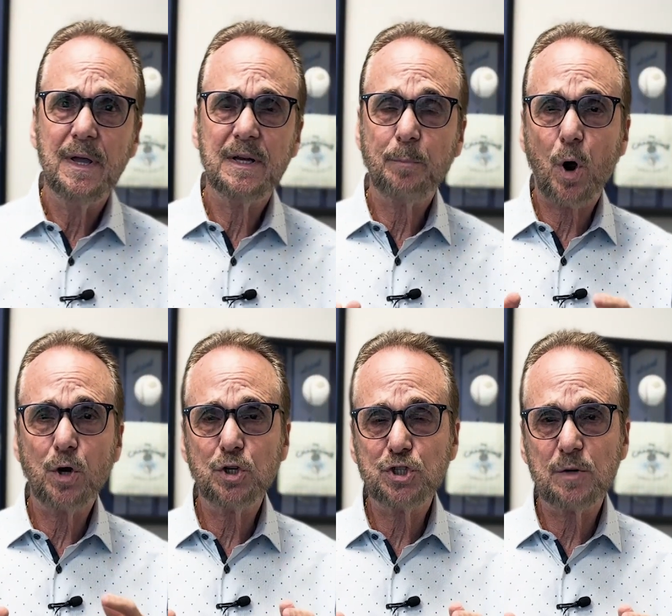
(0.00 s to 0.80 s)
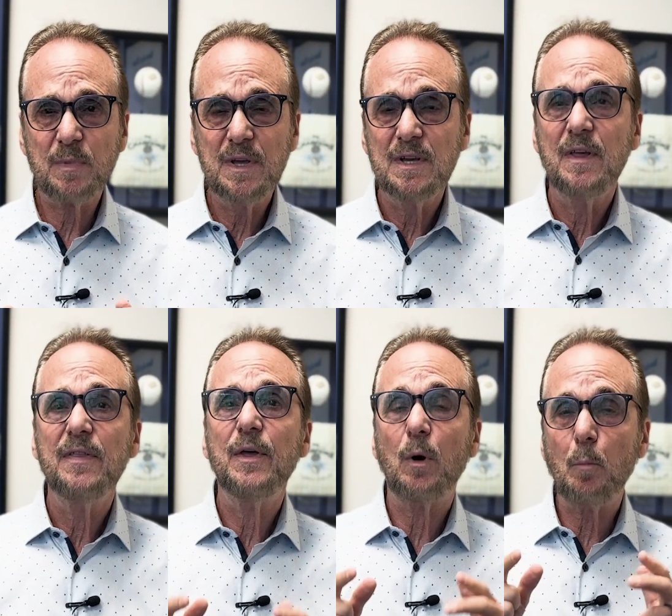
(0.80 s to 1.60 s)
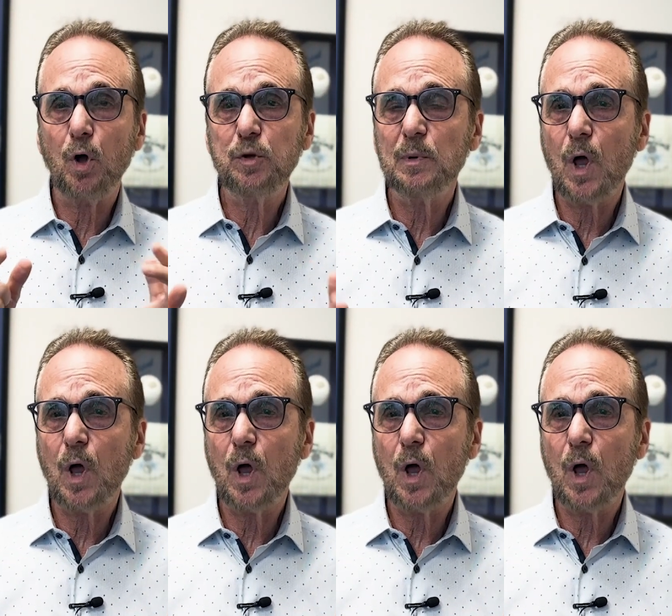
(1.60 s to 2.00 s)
in a partnership, there are multiple